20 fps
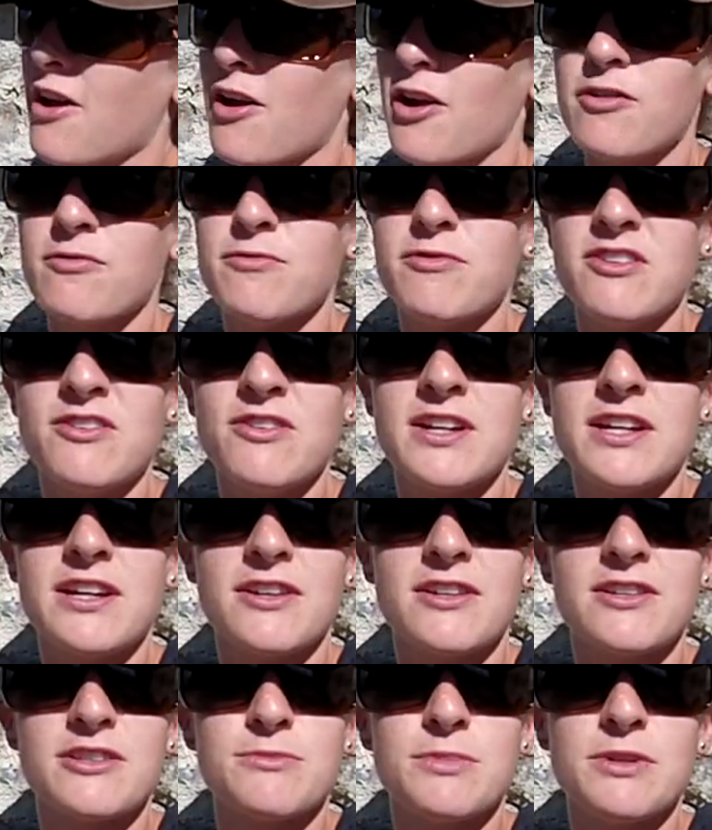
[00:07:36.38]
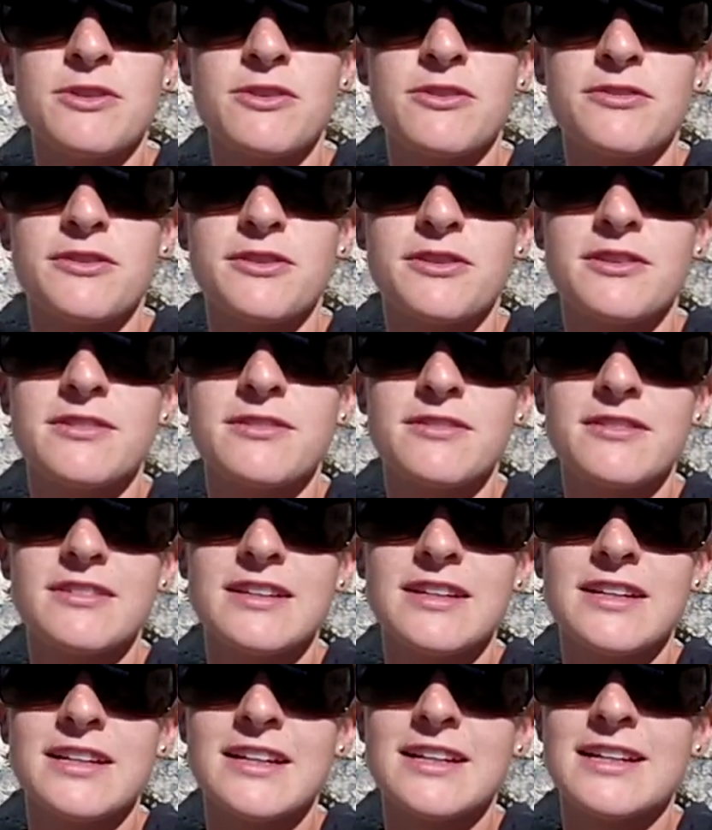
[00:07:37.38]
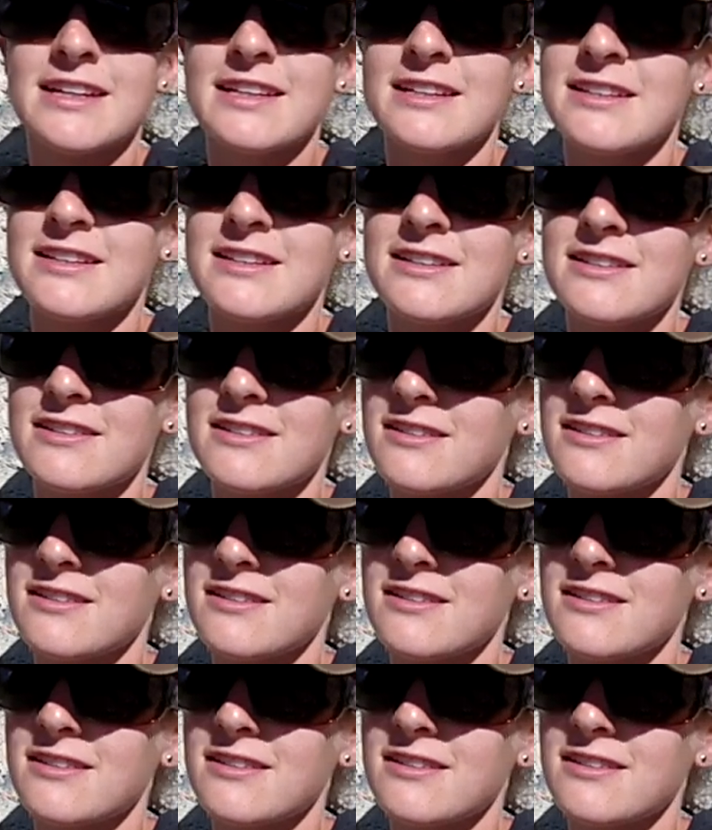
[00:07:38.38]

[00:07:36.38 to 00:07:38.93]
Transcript: our view here is beautiful, and